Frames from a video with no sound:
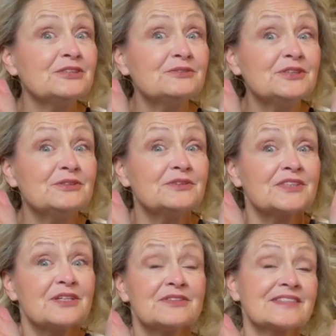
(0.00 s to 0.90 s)
use
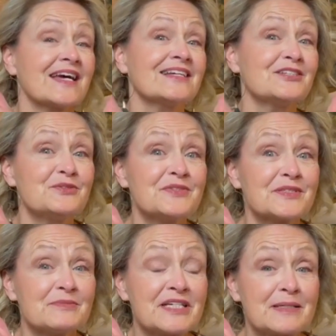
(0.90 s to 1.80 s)
those? I could use
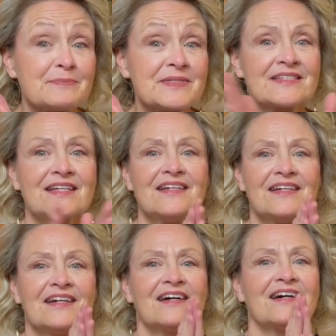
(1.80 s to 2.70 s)
some tips.
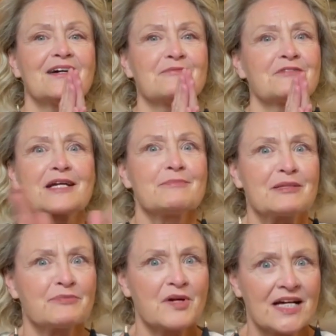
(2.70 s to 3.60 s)

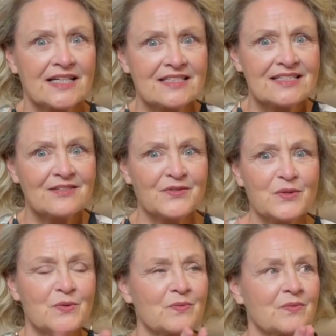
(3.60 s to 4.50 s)
Recommend products if
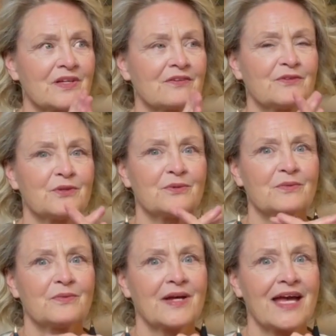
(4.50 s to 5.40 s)

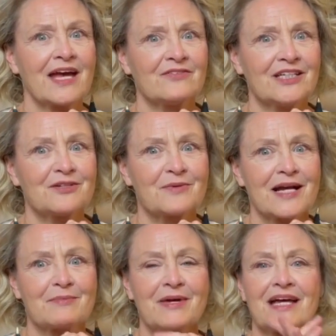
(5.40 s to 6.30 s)
you have any to
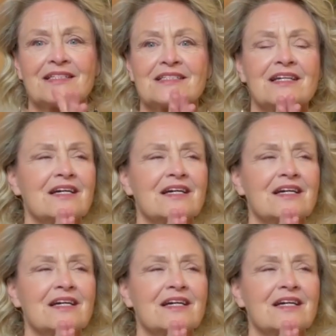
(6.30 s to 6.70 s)
recommend.